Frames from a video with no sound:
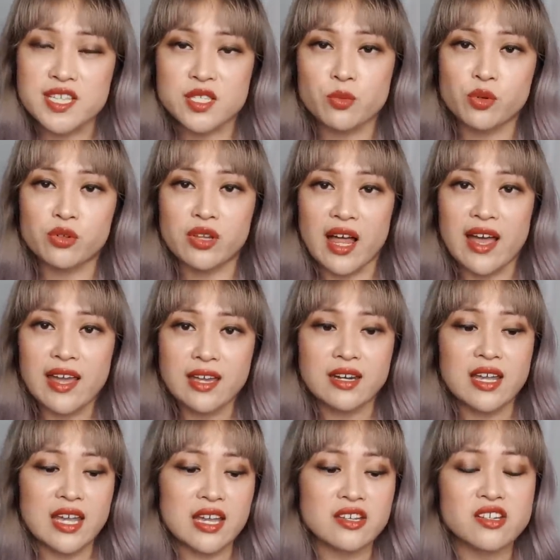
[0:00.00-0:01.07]
visible
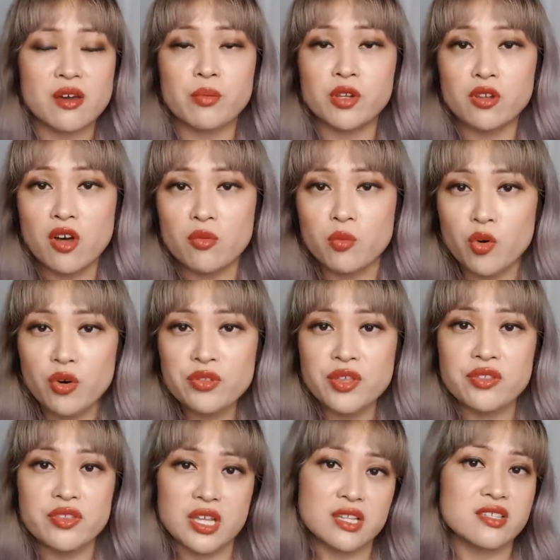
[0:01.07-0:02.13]
light heat up a lot more
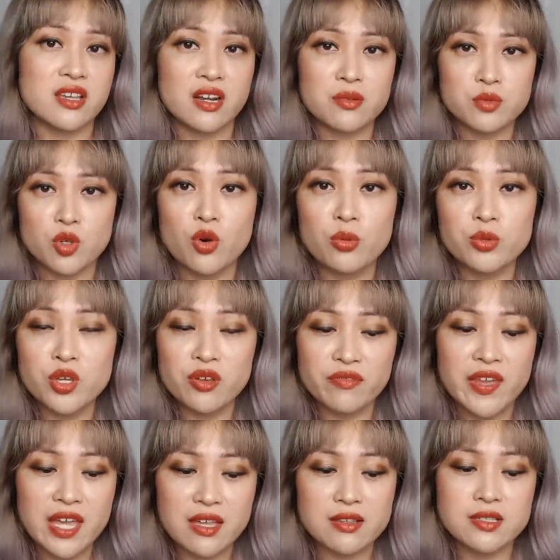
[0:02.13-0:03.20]
than things that absorb
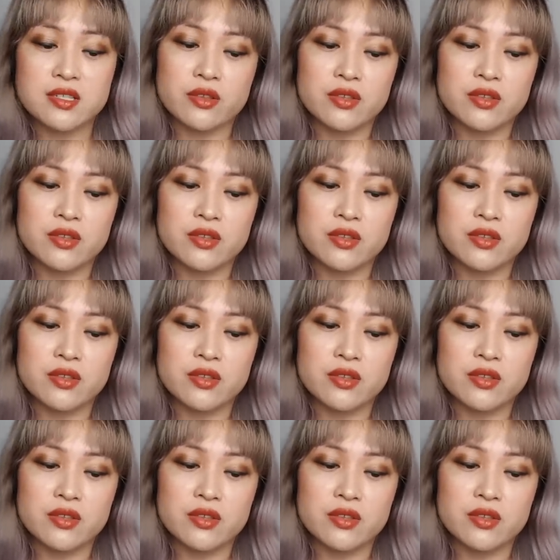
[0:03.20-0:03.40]
UV.